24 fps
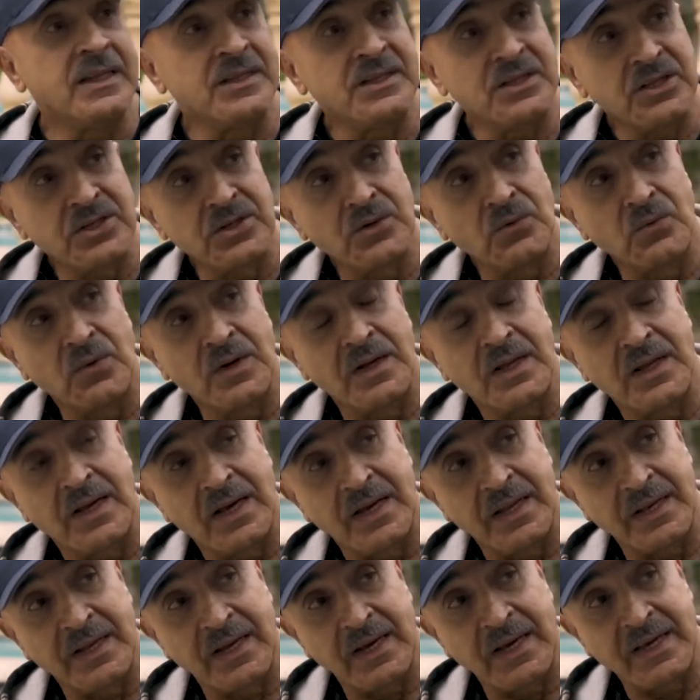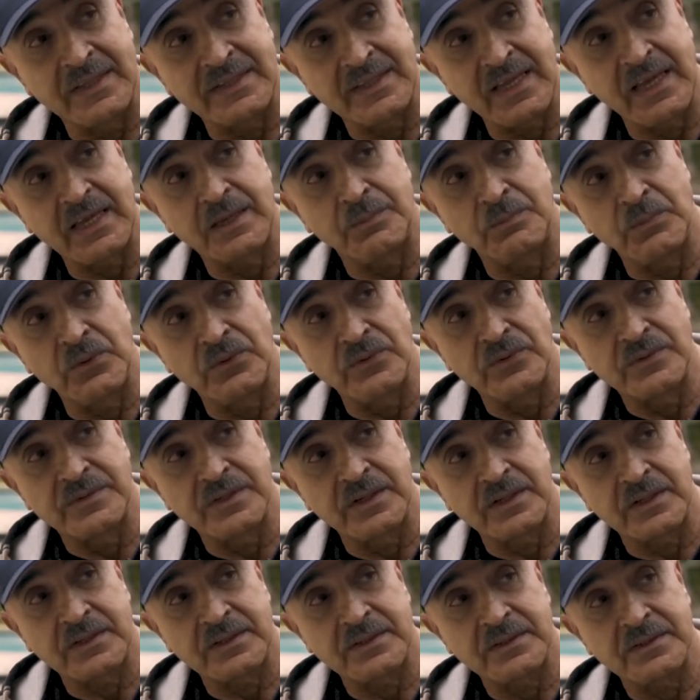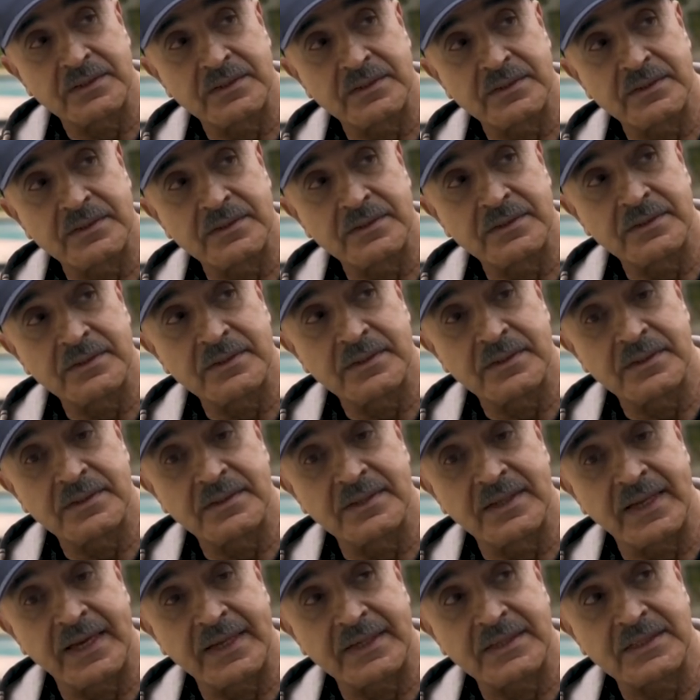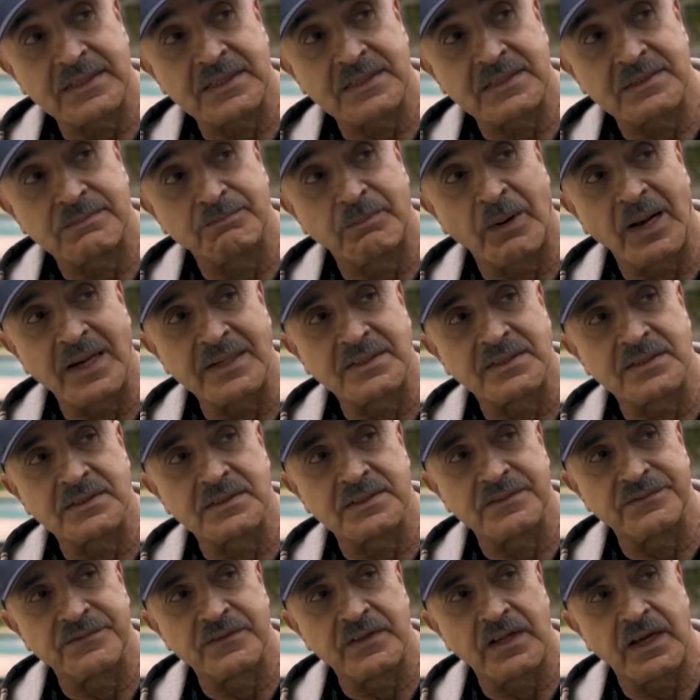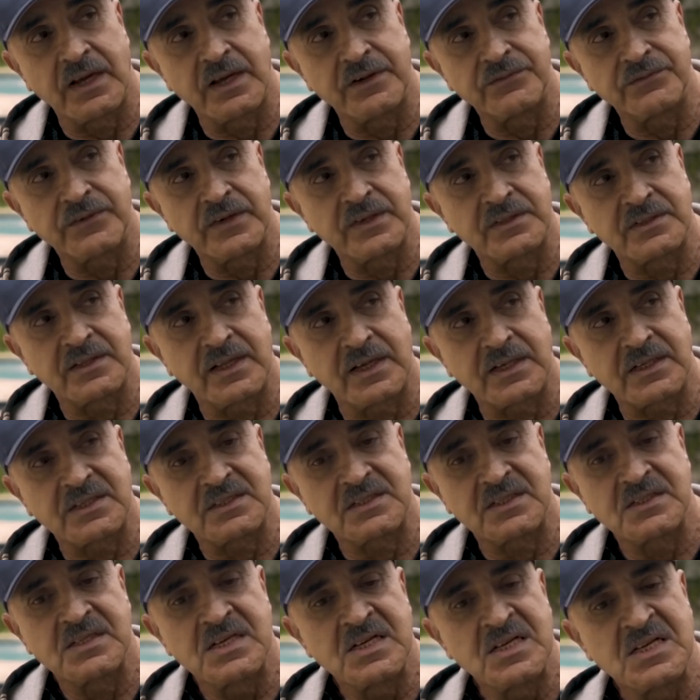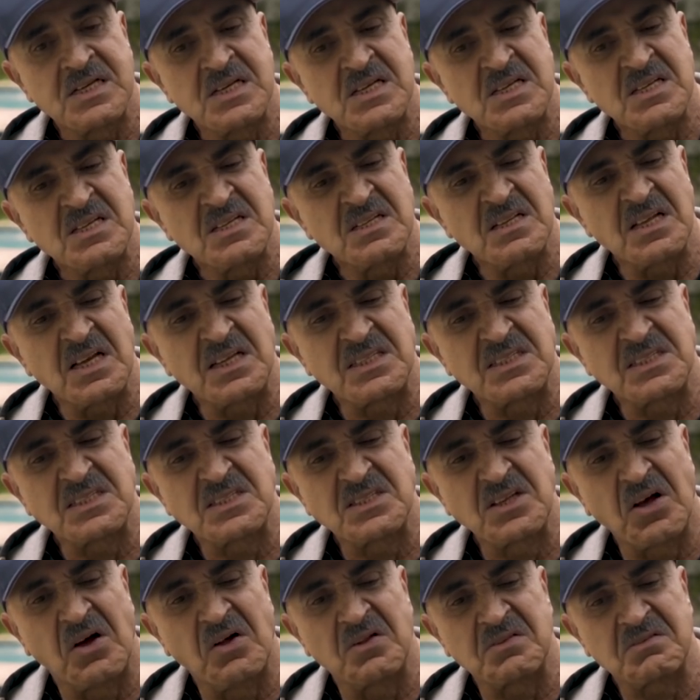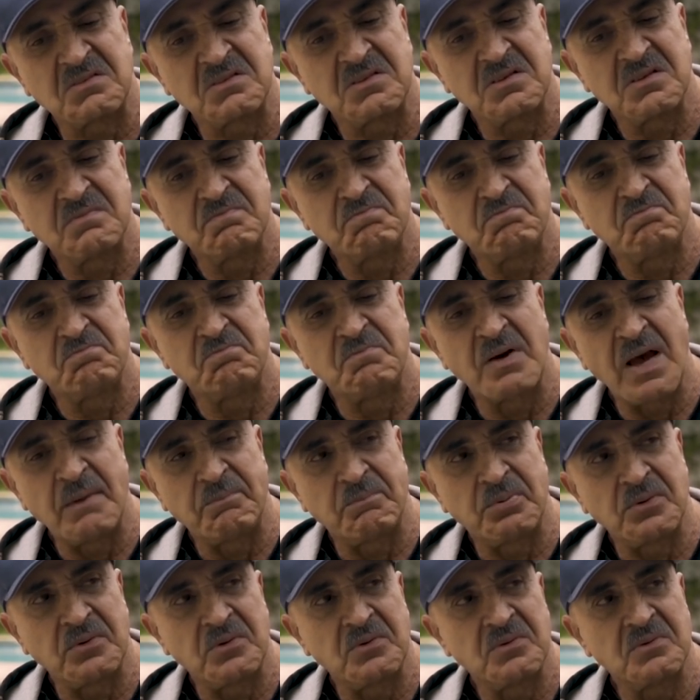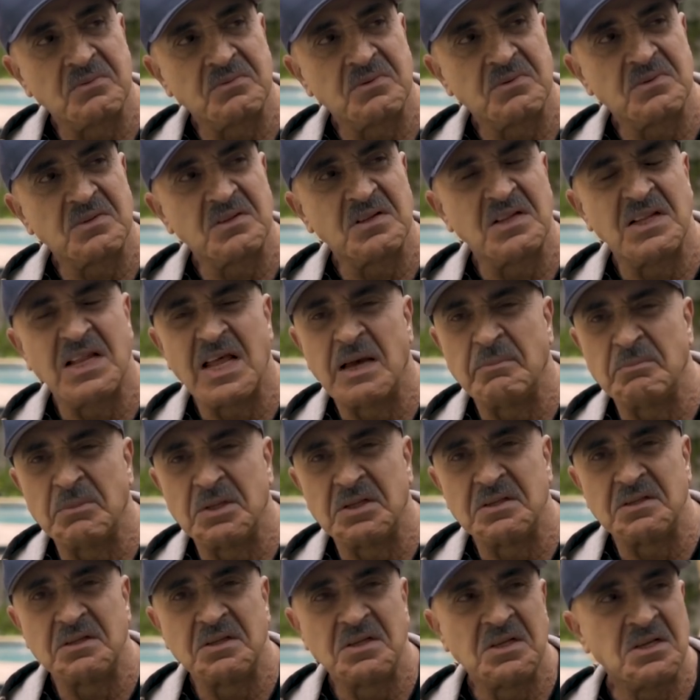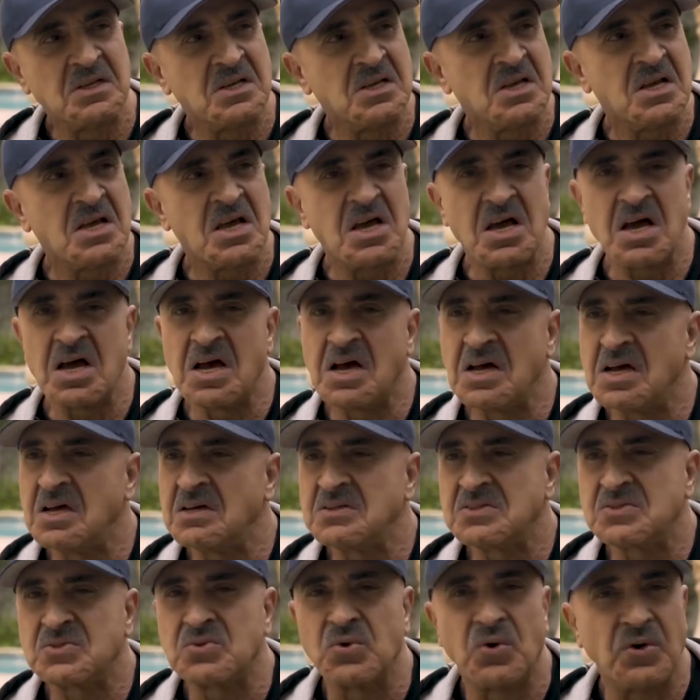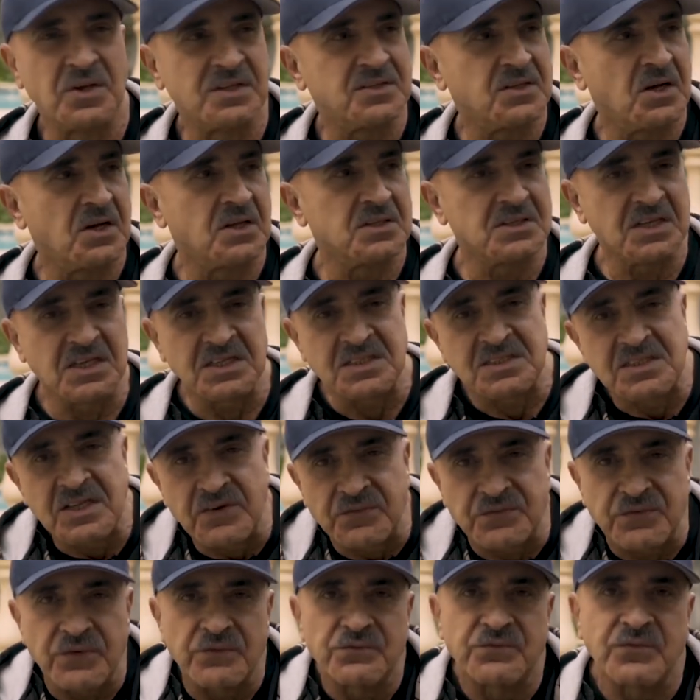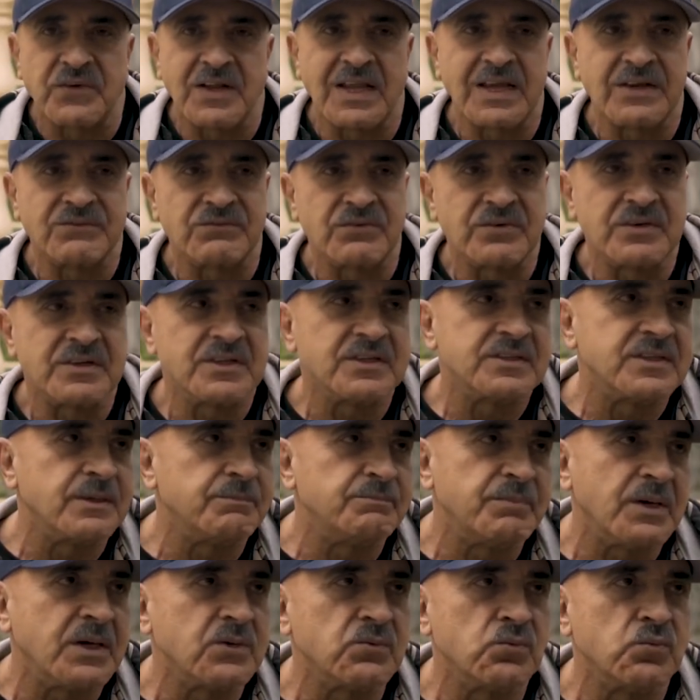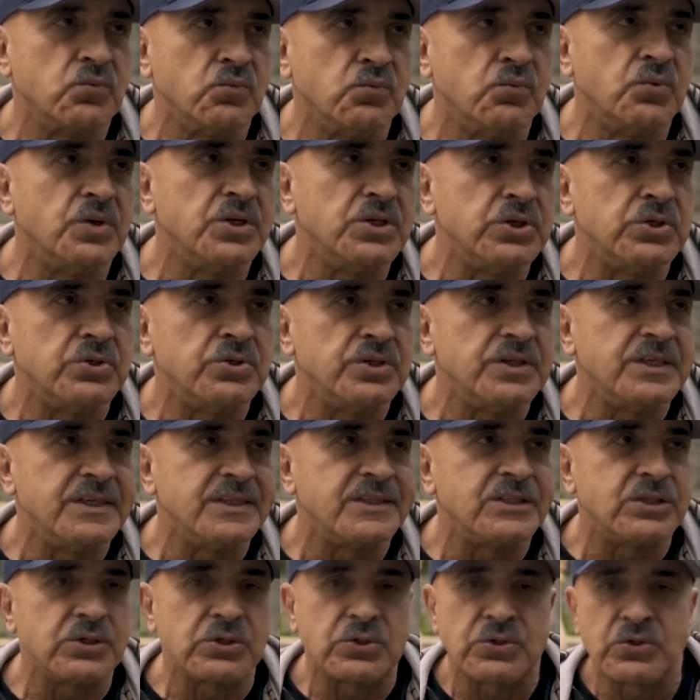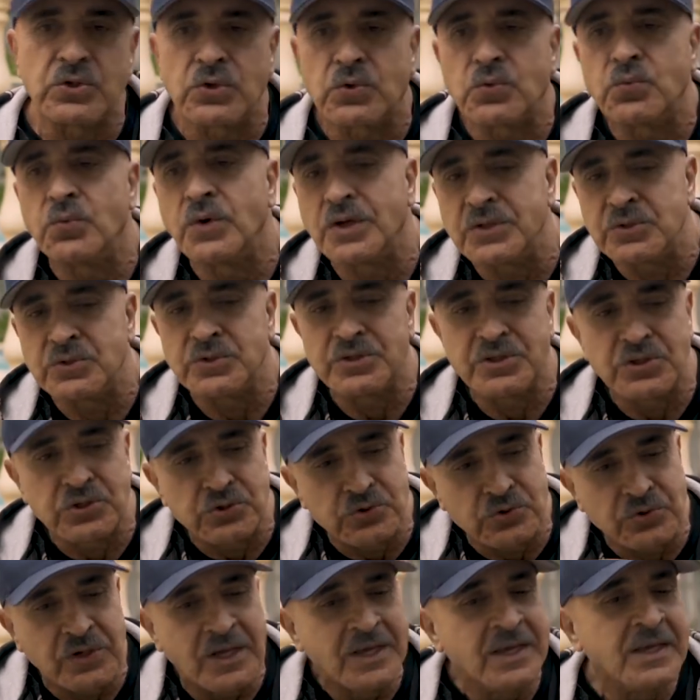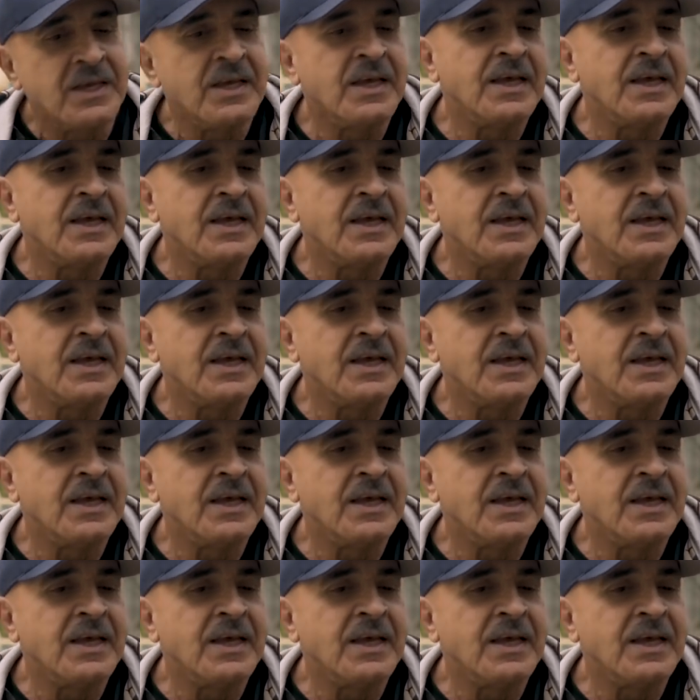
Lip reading: And you know what, and I take music like spices of life. It's like salt, pepper, lemon. soy sauce. It's different flavor, and it depends when you need to cook, what you need.